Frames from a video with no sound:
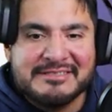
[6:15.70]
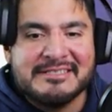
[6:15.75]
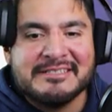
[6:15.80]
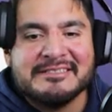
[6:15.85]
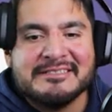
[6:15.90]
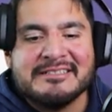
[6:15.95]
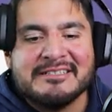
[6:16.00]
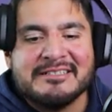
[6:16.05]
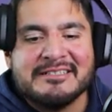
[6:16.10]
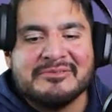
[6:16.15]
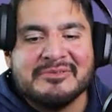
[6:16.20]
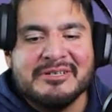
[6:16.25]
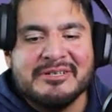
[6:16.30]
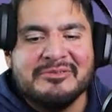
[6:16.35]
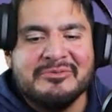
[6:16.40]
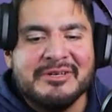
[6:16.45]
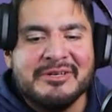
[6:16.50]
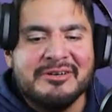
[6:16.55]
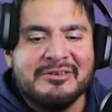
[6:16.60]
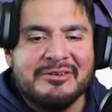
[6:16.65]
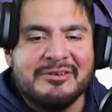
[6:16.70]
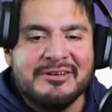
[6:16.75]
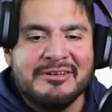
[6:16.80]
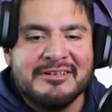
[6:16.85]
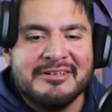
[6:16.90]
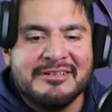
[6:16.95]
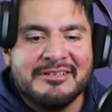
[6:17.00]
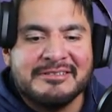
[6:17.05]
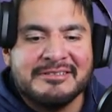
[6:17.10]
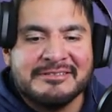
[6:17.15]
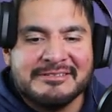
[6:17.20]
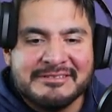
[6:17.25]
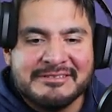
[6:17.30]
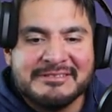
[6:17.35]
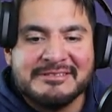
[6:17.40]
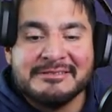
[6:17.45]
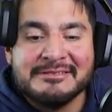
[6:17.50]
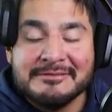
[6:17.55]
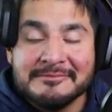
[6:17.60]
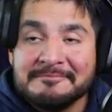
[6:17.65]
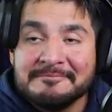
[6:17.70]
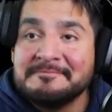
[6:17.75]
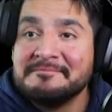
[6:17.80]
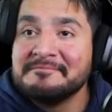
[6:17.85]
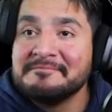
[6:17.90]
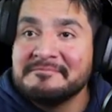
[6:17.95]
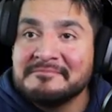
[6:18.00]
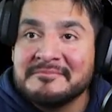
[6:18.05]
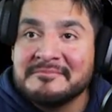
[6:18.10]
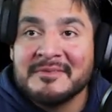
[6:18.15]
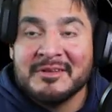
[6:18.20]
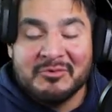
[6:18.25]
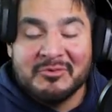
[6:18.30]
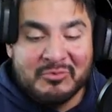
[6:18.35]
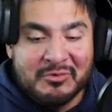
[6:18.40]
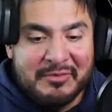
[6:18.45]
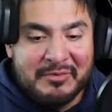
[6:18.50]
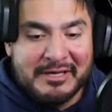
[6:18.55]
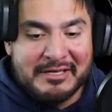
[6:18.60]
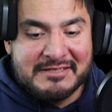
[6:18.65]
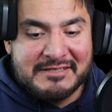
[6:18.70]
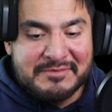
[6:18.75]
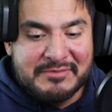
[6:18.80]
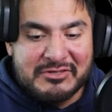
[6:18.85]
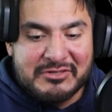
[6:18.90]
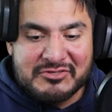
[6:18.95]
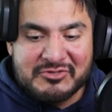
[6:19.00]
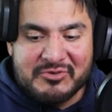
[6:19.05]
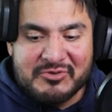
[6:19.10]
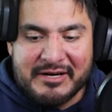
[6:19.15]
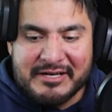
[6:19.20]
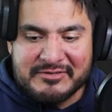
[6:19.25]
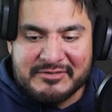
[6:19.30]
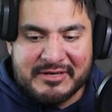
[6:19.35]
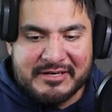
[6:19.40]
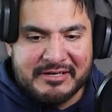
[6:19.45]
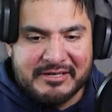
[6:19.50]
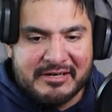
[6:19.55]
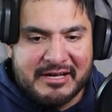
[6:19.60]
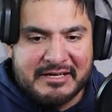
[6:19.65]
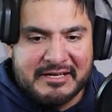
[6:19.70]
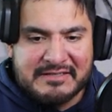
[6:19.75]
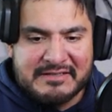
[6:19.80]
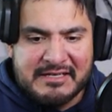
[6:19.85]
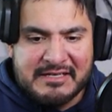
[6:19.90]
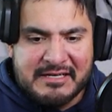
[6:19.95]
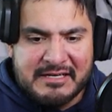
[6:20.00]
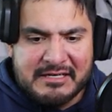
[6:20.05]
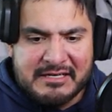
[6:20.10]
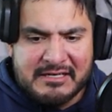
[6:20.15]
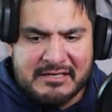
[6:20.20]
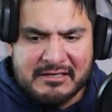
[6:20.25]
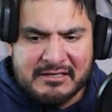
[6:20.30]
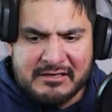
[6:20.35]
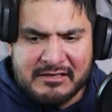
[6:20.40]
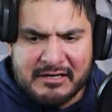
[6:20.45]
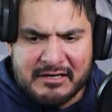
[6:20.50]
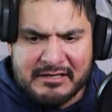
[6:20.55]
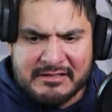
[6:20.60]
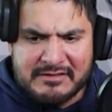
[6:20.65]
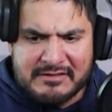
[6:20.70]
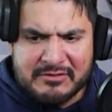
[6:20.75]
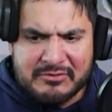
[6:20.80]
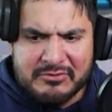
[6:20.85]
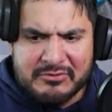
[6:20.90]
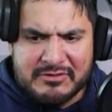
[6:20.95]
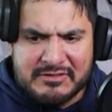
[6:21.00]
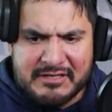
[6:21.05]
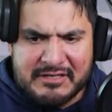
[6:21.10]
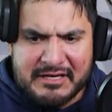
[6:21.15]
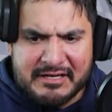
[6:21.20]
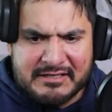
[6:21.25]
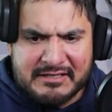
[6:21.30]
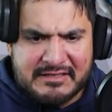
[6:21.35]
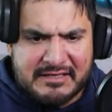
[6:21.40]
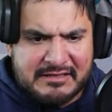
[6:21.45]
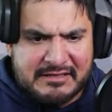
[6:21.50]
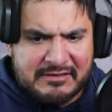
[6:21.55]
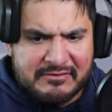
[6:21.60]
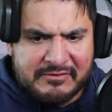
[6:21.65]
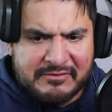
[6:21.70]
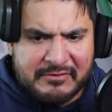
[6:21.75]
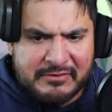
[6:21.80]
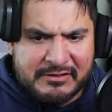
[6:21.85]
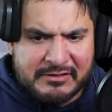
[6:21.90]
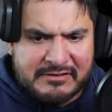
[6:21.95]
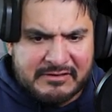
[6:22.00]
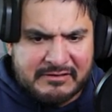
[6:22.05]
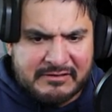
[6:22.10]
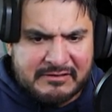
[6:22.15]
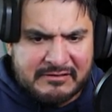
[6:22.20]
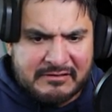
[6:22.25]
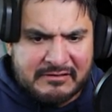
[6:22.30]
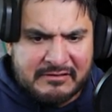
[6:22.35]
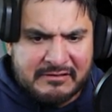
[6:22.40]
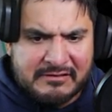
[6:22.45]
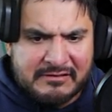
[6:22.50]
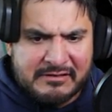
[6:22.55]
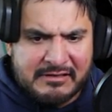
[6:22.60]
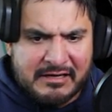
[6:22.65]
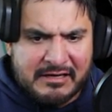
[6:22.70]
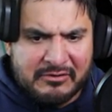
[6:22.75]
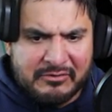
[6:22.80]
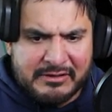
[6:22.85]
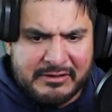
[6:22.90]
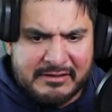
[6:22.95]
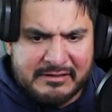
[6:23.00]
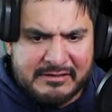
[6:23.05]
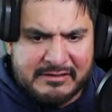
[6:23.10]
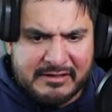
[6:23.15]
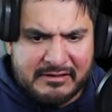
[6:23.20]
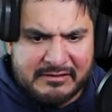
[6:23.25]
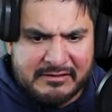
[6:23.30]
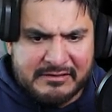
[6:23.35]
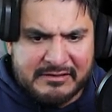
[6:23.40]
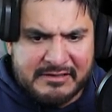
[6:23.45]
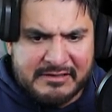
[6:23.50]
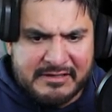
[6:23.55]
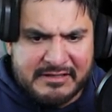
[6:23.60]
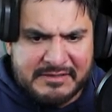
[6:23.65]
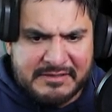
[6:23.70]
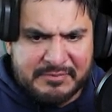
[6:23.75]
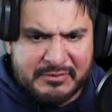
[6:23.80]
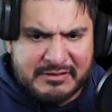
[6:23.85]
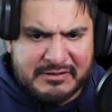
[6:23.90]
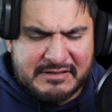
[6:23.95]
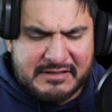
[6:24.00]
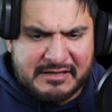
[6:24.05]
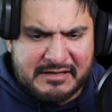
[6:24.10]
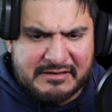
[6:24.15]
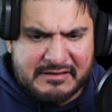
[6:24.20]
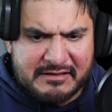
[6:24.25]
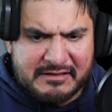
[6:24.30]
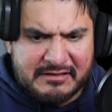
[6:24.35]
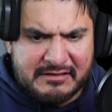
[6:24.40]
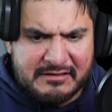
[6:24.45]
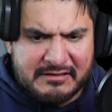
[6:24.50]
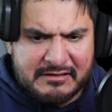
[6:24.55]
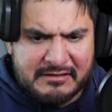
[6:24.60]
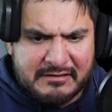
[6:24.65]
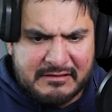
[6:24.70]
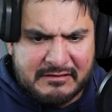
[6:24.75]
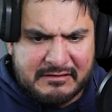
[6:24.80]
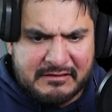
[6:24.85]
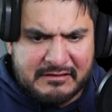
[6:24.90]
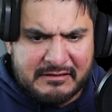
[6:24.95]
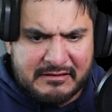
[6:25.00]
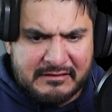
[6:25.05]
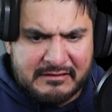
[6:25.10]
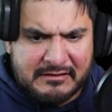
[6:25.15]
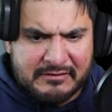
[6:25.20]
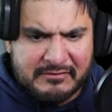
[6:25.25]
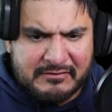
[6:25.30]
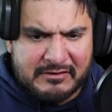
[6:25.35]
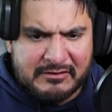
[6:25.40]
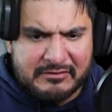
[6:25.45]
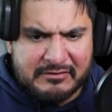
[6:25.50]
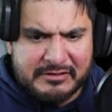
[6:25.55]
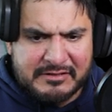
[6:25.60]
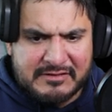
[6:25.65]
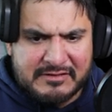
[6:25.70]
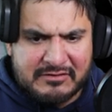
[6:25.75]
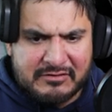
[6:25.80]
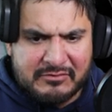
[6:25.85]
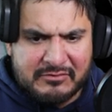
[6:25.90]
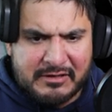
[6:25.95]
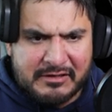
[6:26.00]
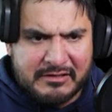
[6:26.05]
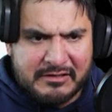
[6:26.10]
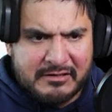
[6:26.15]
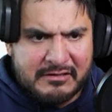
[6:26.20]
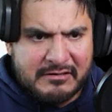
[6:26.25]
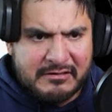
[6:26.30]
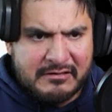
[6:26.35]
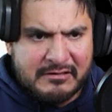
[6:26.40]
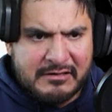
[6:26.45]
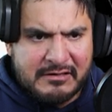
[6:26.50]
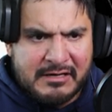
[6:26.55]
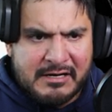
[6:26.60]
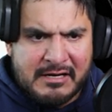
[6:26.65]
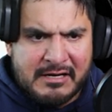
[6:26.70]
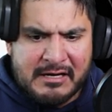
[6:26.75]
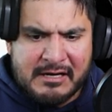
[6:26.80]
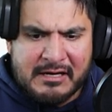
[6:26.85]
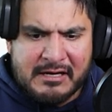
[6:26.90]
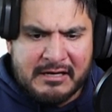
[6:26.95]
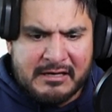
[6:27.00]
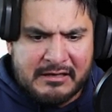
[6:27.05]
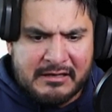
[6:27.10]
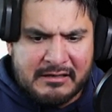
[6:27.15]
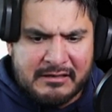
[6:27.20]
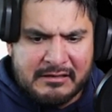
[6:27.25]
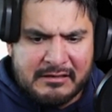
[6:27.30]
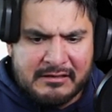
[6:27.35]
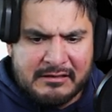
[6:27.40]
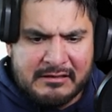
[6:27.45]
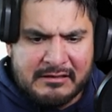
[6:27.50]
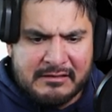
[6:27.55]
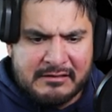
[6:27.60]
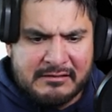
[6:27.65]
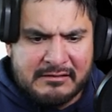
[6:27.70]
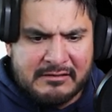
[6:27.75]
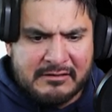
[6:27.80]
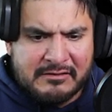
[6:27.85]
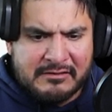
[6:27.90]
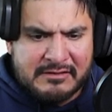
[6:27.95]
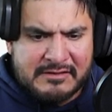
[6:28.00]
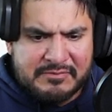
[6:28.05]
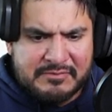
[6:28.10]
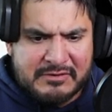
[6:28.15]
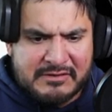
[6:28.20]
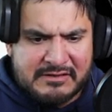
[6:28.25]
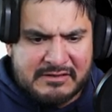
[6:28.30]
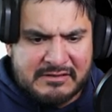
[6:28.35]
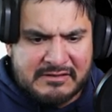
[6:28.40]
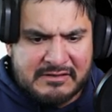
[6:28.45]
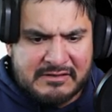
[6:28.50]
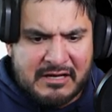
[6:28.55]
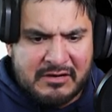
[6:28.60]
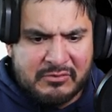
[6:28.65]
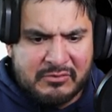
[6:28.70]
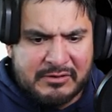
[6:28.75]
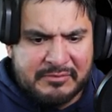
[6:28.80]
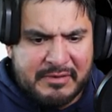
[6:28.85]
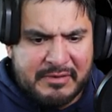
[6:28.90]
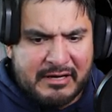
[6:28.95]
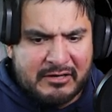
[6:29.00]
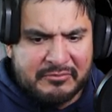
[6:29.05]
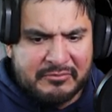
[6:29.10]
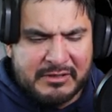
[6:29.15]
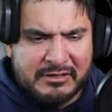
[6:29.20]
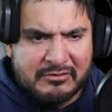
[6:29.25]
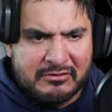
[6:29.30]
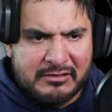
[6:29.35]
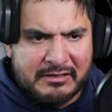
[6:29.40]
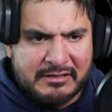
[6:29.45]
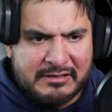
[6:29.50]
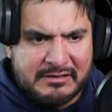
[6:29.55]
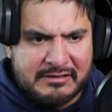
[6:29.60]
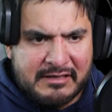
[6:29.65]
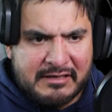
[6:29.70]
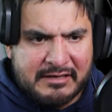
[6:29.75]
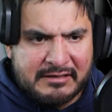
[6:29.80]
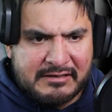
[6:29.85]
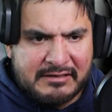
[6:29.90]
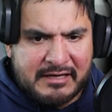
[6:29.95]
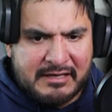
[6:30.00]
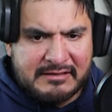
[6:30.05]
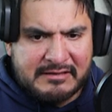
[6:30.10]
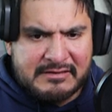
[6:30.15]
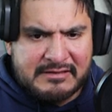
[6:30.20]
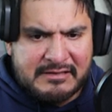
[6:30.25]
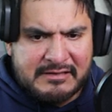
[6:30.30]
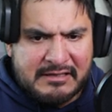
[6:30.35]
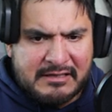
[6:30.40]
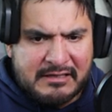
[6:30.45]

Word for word: and, uh, well, we are, uh, we're making some good strides right here, guys. Alright, so who's next? I think we've already took, yeah, we need to take on this person, I think. we can only just go right here. And, no, this person does not want to battle me or anything like that.